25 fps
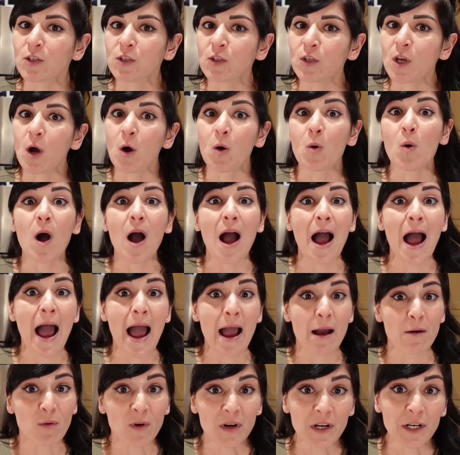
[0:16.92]
So
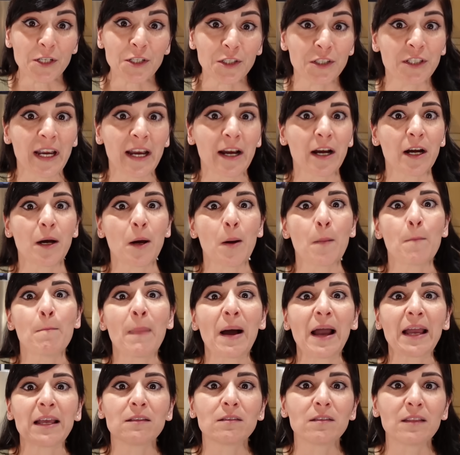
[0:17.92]
I wanna share
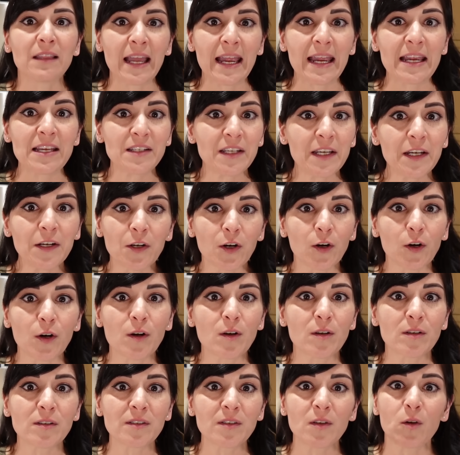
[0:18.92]
my Lazy
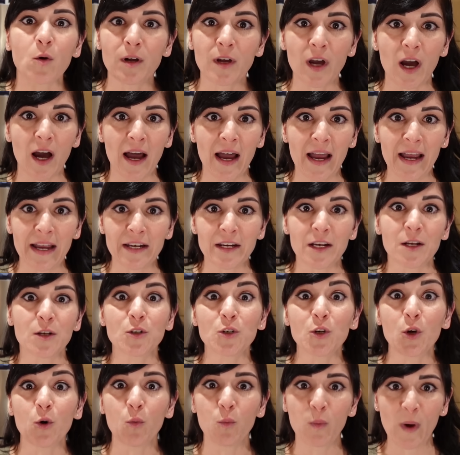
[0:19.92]
Girl's Guide
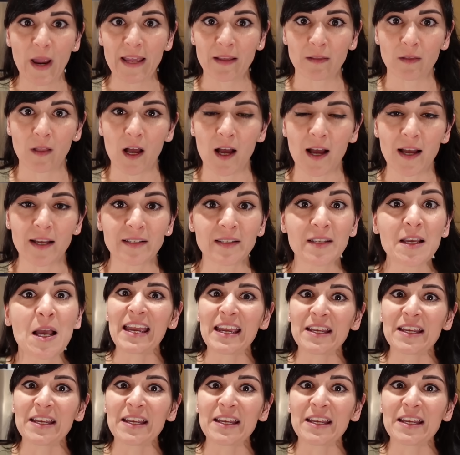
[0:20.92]
to Weight Loss.